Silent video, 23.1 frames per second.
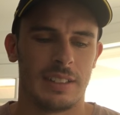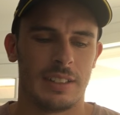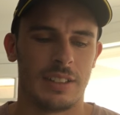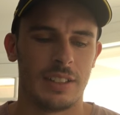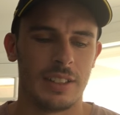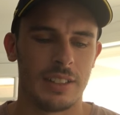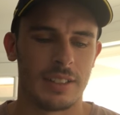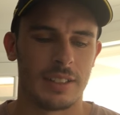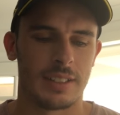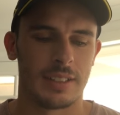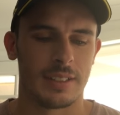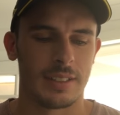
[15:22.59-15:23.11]

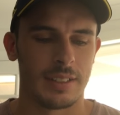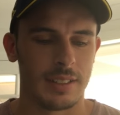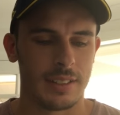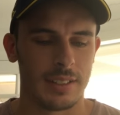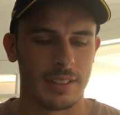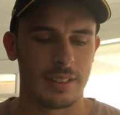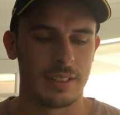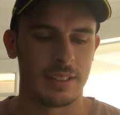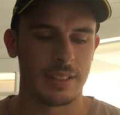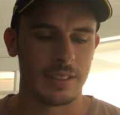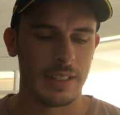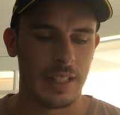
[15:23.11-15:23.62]
just
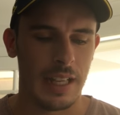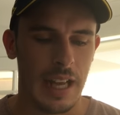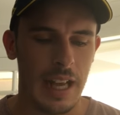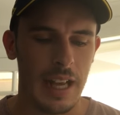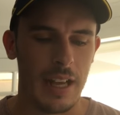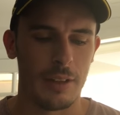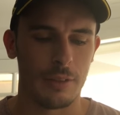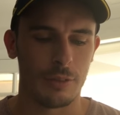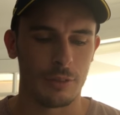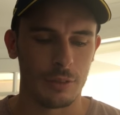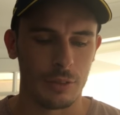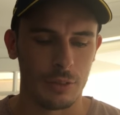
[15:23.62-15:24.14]

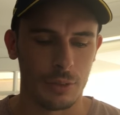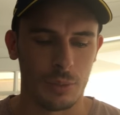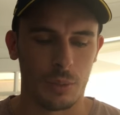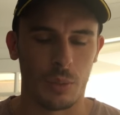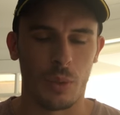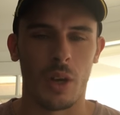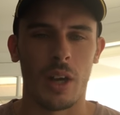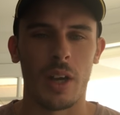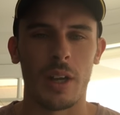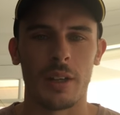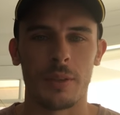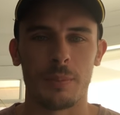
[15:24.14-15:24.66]
aren't
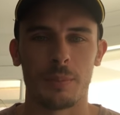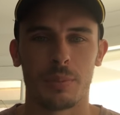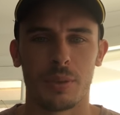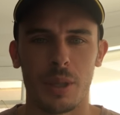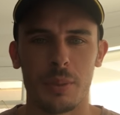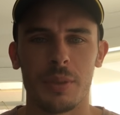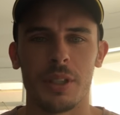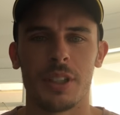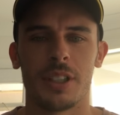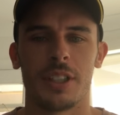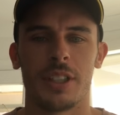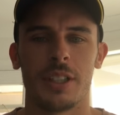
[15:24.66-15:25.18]
quite
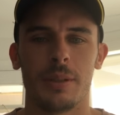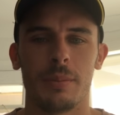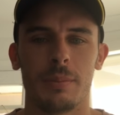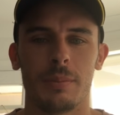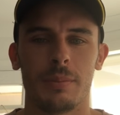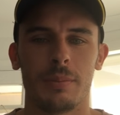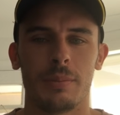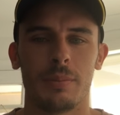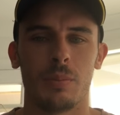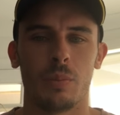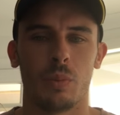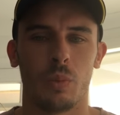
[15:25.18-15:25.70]
premiership
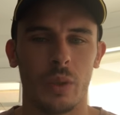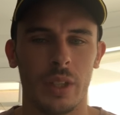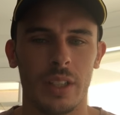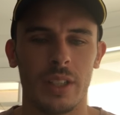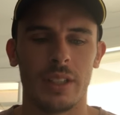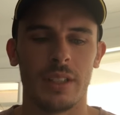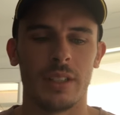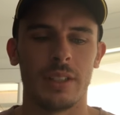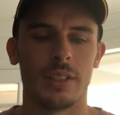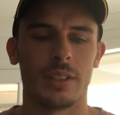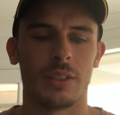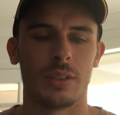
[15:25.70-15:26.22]

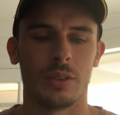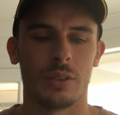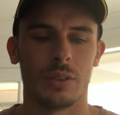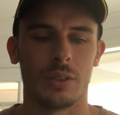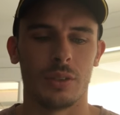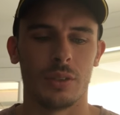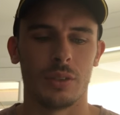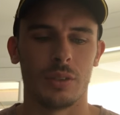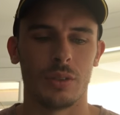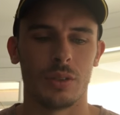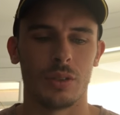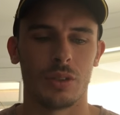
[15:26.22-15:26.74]
winners
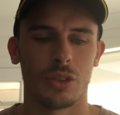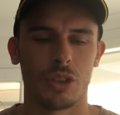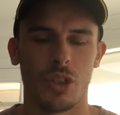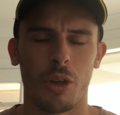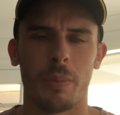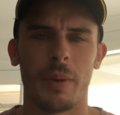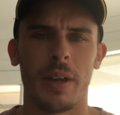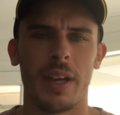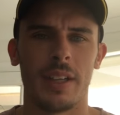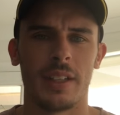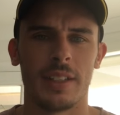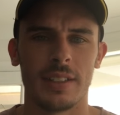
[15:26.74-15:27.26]
or
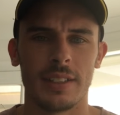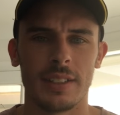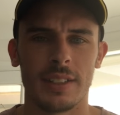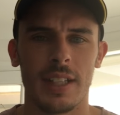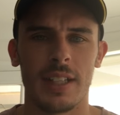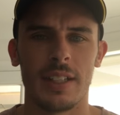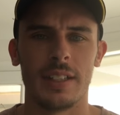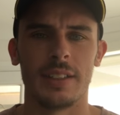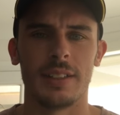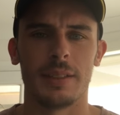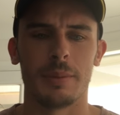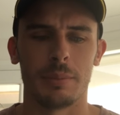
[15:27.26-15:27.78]
top eight
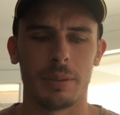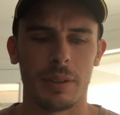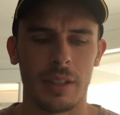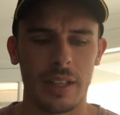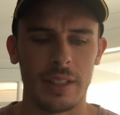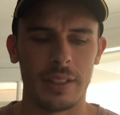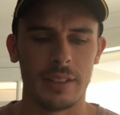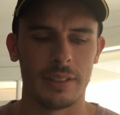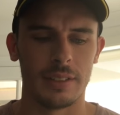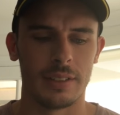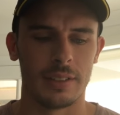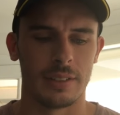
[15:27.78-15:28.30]
contending
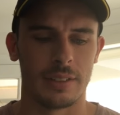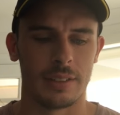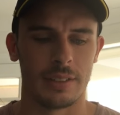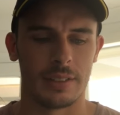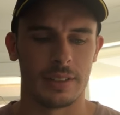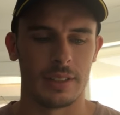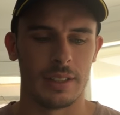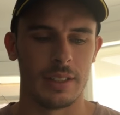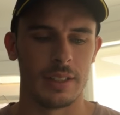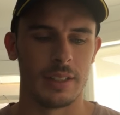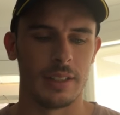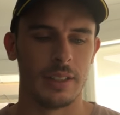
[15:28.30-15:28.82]
players.
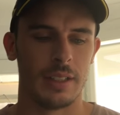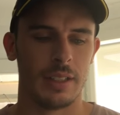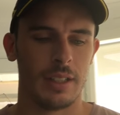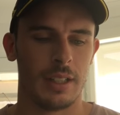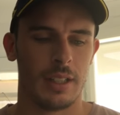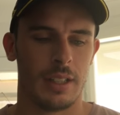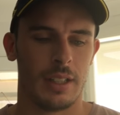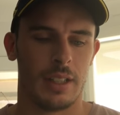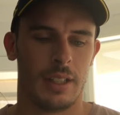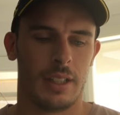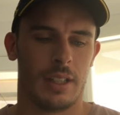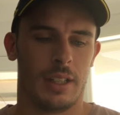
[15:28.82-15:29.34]
So
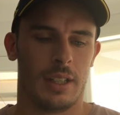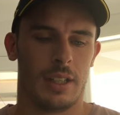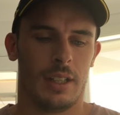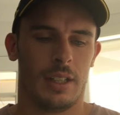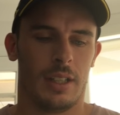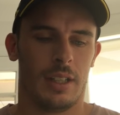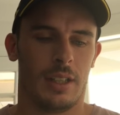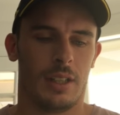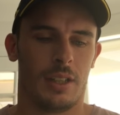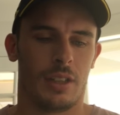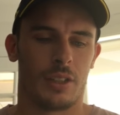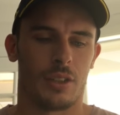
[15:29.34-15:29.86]

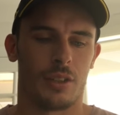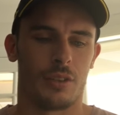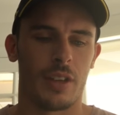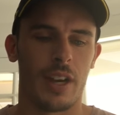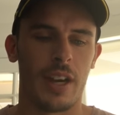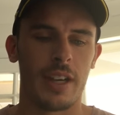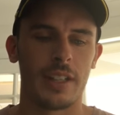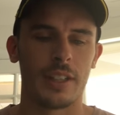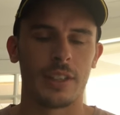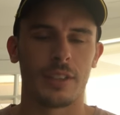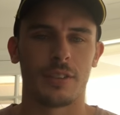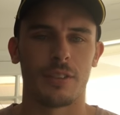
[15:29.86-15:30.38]
the
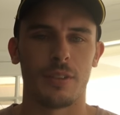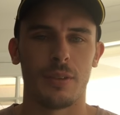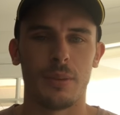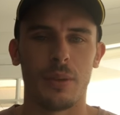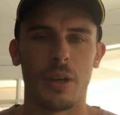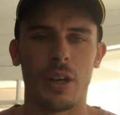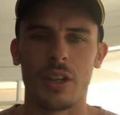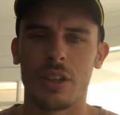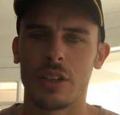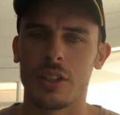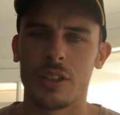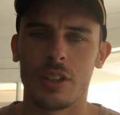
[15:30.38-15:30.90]
Raiders, for
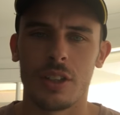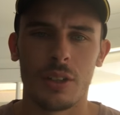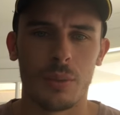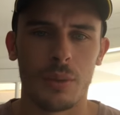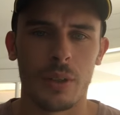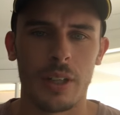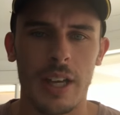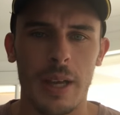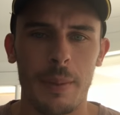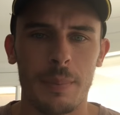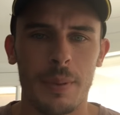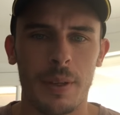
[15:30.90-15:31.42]
mine, I don't know
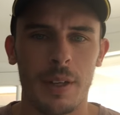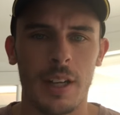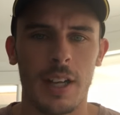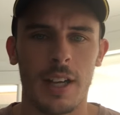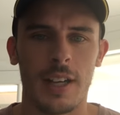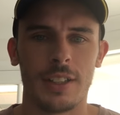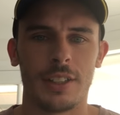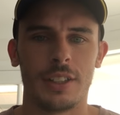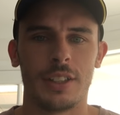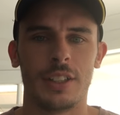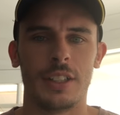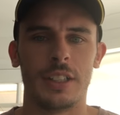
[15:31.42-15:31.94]
what happened
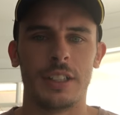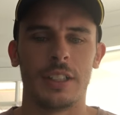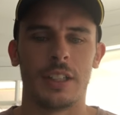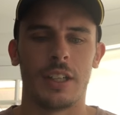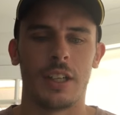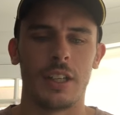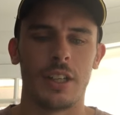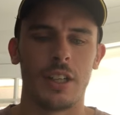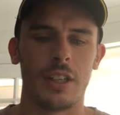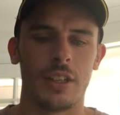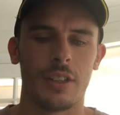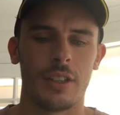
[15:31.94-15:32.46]
last year.
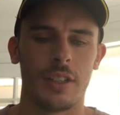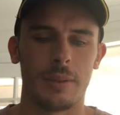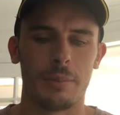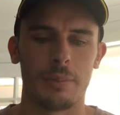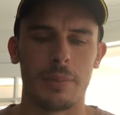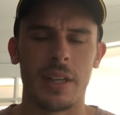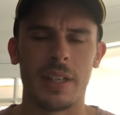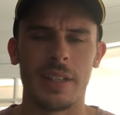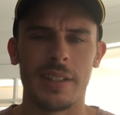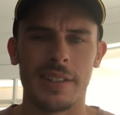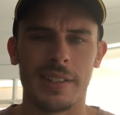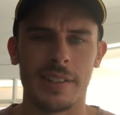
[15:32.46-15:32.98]
I don't think
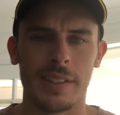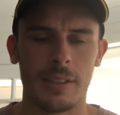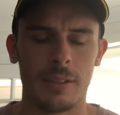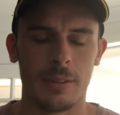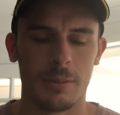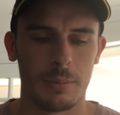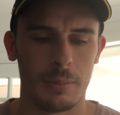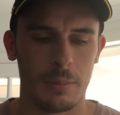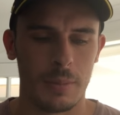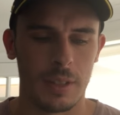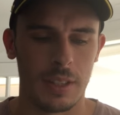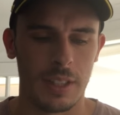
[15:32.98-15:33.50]
many did.
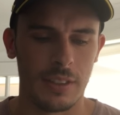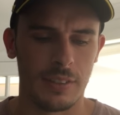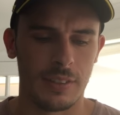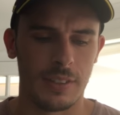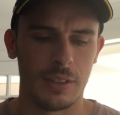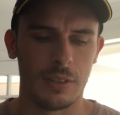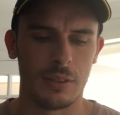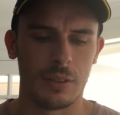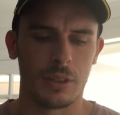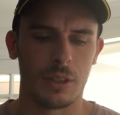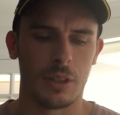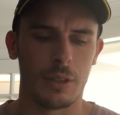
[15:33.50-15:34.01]
They've
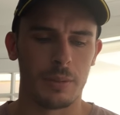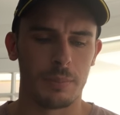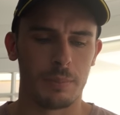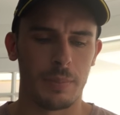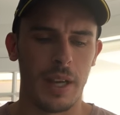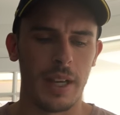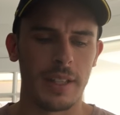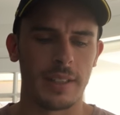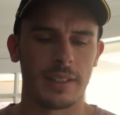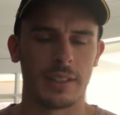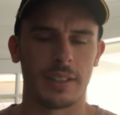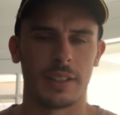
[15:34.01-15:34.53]
still got
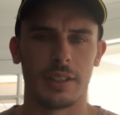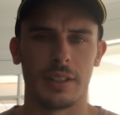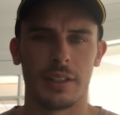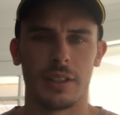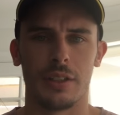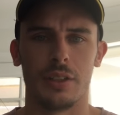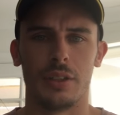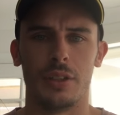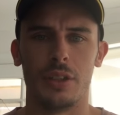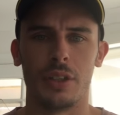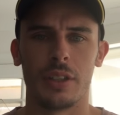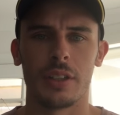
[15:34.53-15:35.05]
basically
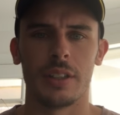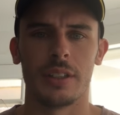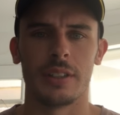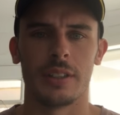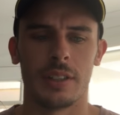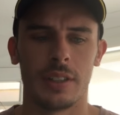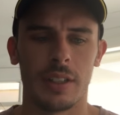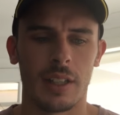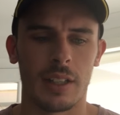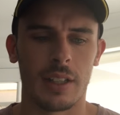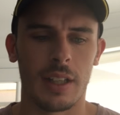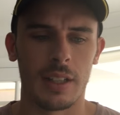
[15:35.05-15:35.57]
the
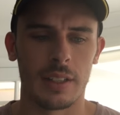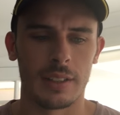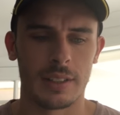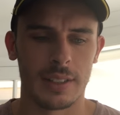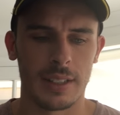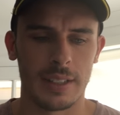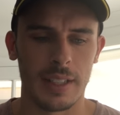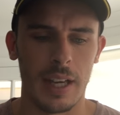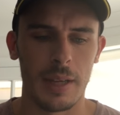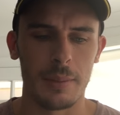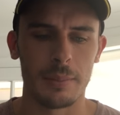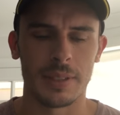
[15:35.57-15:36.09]
nucleus of that
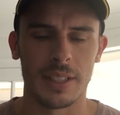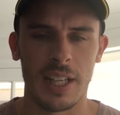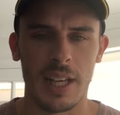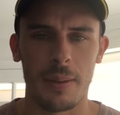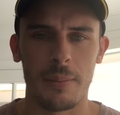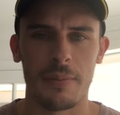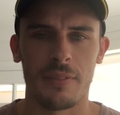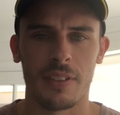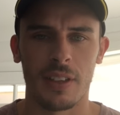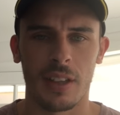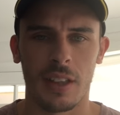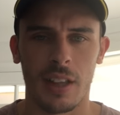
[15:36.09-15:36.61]
same
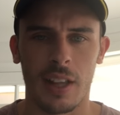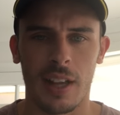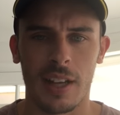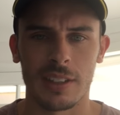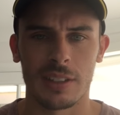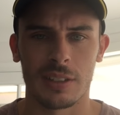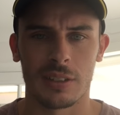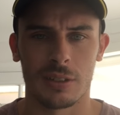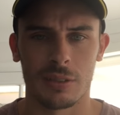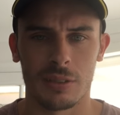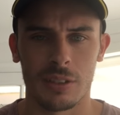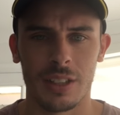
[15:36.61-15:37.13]
team for the
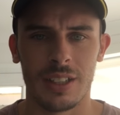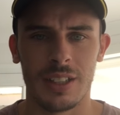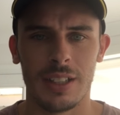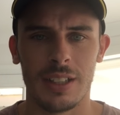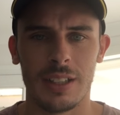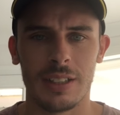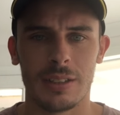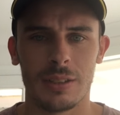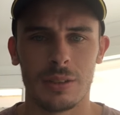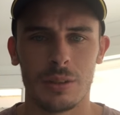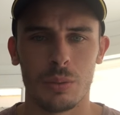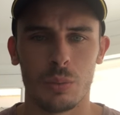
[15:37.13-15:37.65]
last three
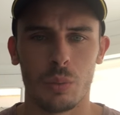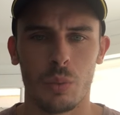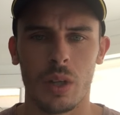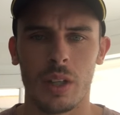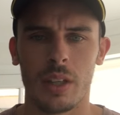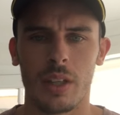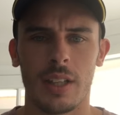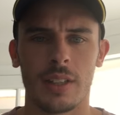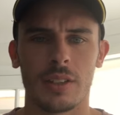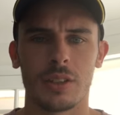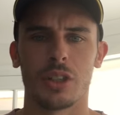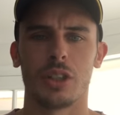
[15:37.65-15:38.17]
years.
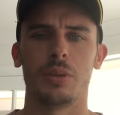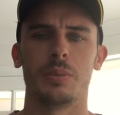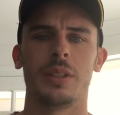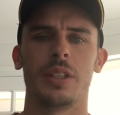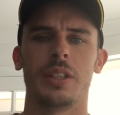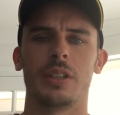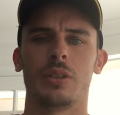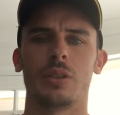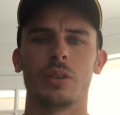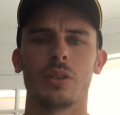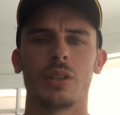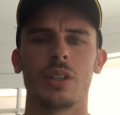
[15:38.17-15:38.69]
Whether that's going to
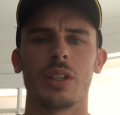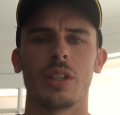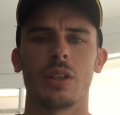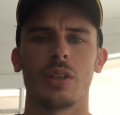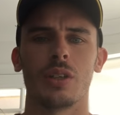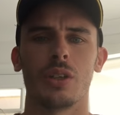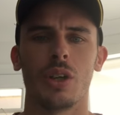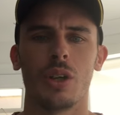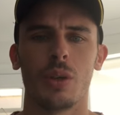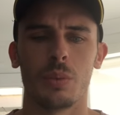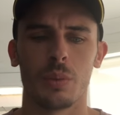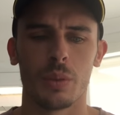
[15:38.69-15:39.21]
be a good thing or
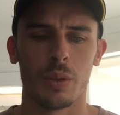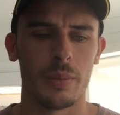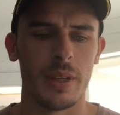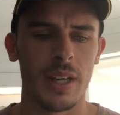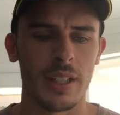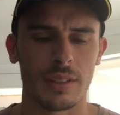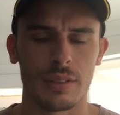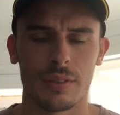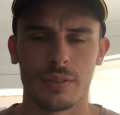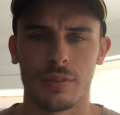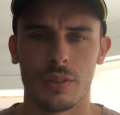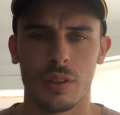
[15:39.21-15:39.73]
not, we're
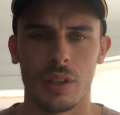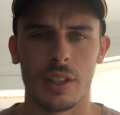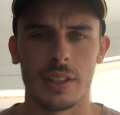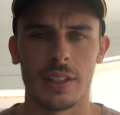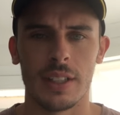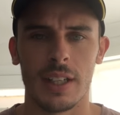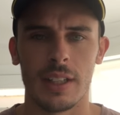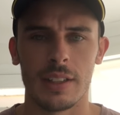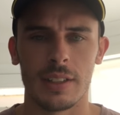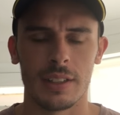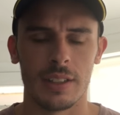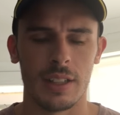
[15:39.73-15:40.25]
about to
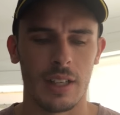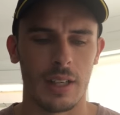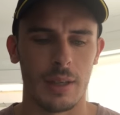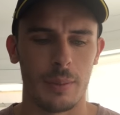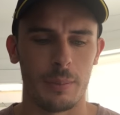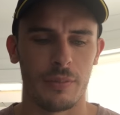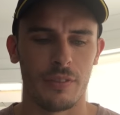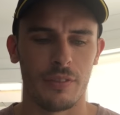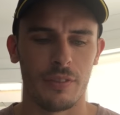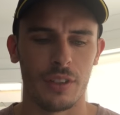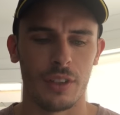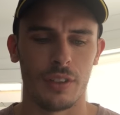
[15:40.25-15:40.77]
find out
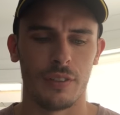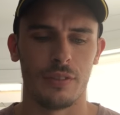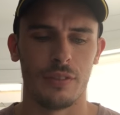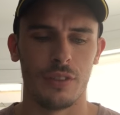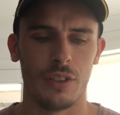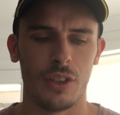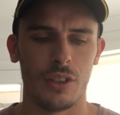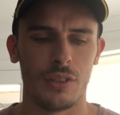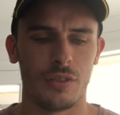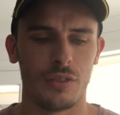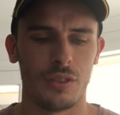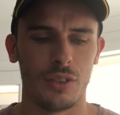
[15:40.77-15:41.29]
um, for the
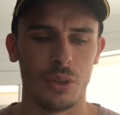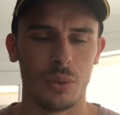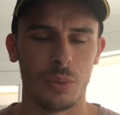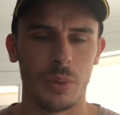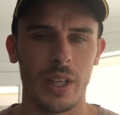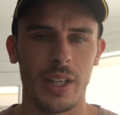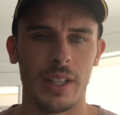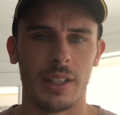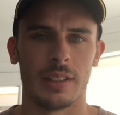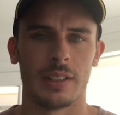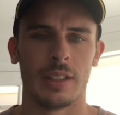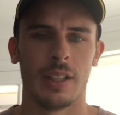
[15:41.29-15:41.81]
first few
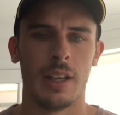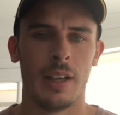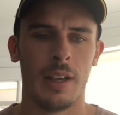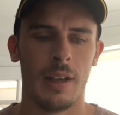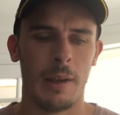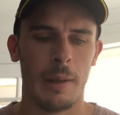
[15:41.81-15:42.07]
weeks.